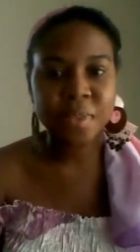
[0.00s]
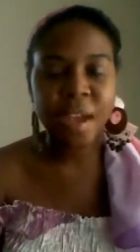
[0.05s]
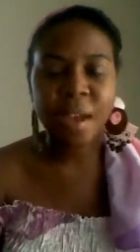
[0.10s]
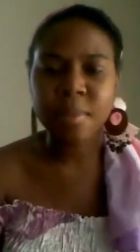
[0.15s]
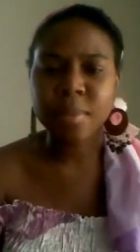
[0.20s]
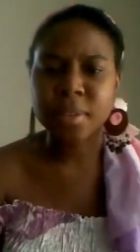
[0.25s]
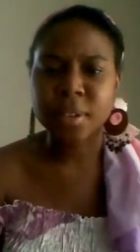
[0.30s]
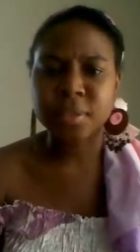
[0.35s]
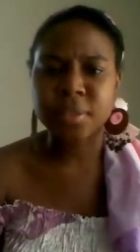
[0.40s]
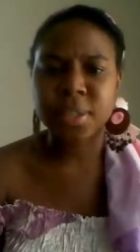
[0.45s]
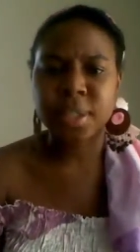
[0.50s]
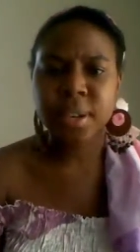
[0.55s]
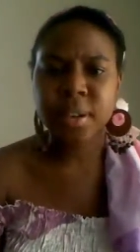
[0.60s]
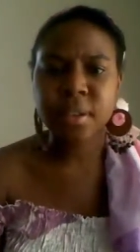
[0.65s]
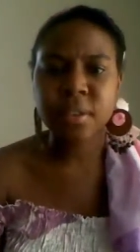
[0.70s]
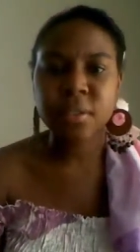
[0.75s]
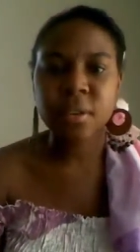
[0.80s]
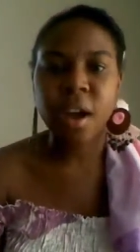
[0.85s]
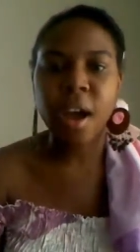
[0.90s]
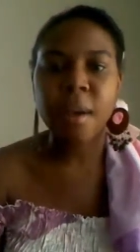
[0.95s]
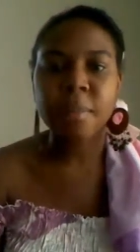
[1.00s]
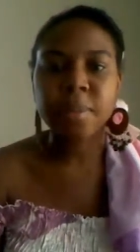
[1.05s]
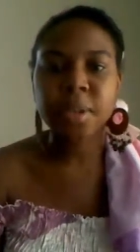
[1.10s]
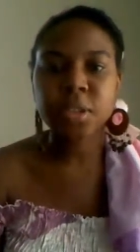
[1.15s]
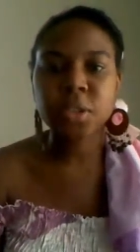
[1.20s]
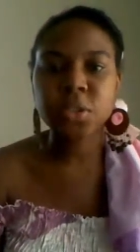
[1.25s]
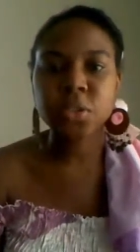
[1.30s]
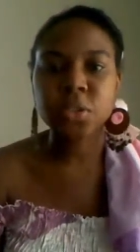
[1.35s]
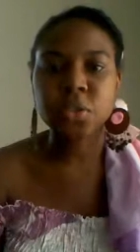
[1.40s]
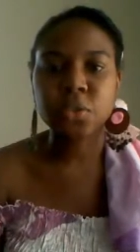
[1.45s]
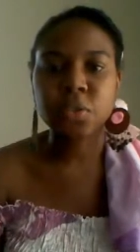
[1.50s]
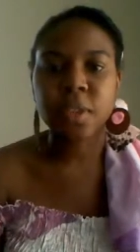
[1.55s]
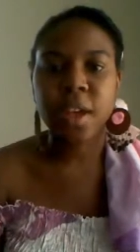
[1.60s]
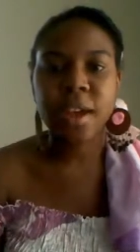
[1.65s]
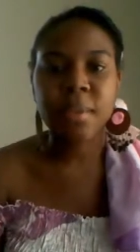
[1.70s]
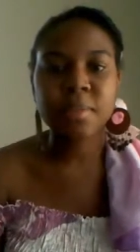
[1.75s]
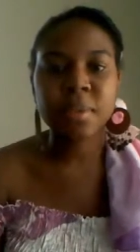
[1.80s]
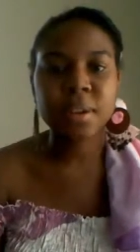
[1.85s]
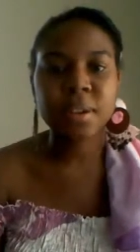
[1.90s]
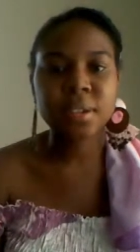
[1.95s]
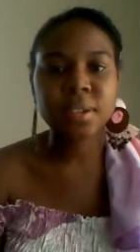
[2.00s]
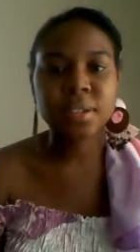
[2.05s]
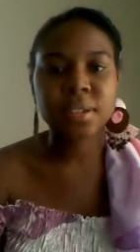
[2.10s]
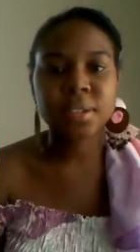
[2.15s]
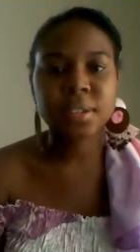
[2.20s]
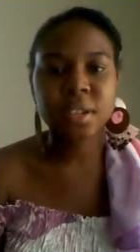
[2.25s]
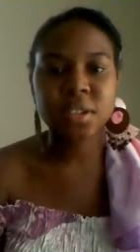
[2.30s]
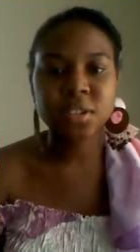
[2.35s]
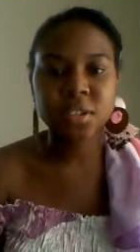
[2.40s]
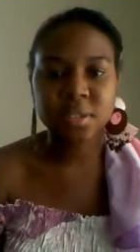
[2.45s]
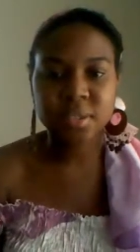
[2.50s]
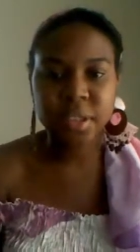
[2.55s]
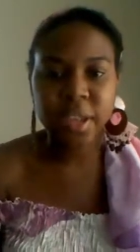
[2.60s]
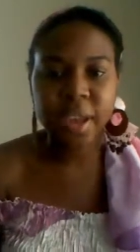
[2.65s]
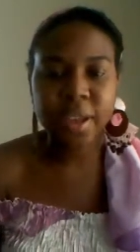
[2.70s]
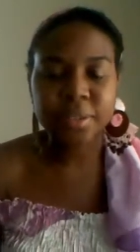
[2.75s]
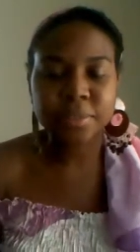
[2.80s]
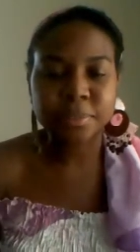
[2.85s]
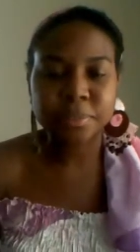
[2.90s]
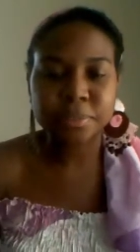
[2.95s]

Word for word: I believe send other copies to libraries and such as that.